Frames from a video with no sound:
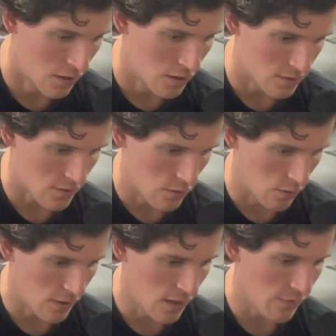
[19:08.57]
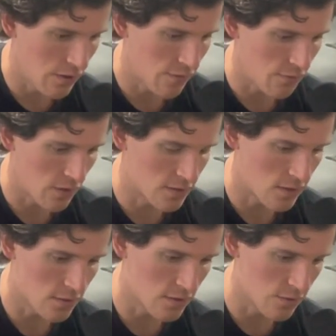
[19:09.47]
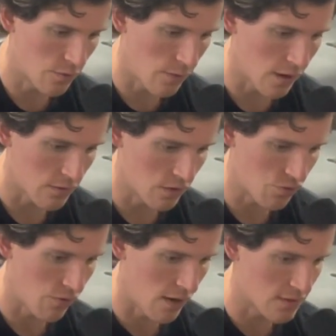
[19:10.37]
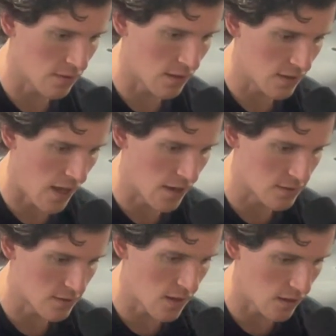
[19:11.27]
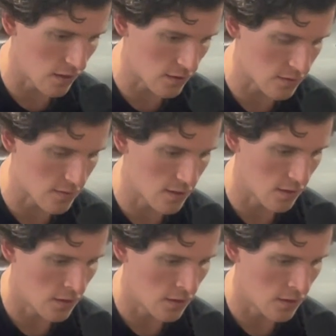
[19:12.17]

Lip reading: So even if this doesn't directly translate to aesthetics,